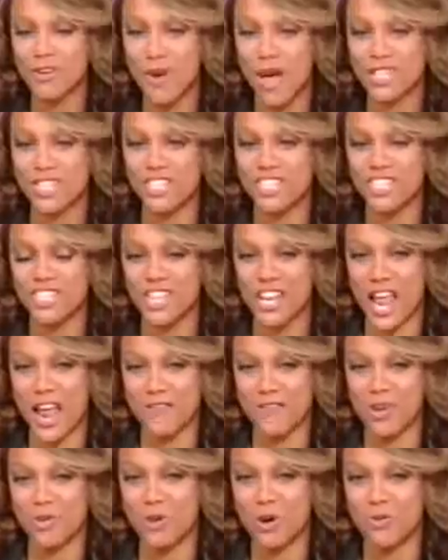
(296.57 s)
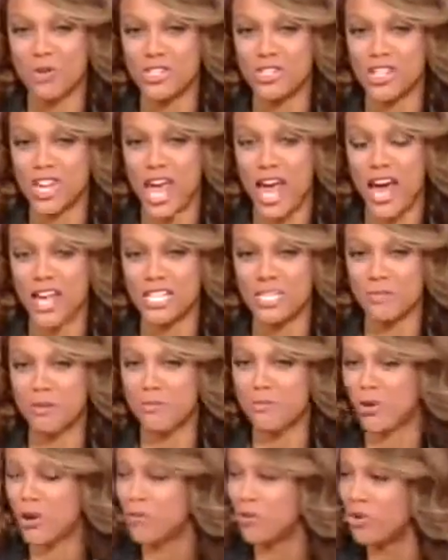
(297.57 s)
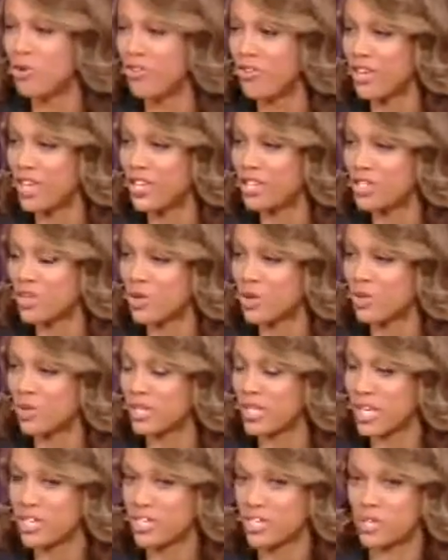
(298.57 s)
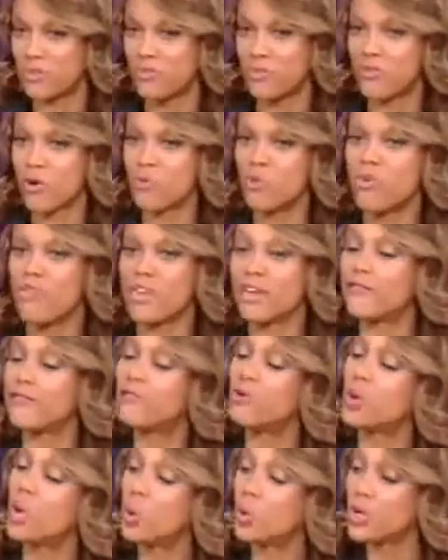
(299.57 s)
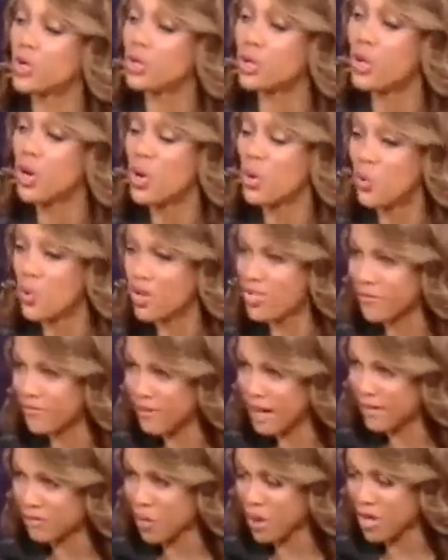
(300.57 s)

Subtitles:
questions that every woman should ask before moving into a relationship, before moving it forward. What are the 5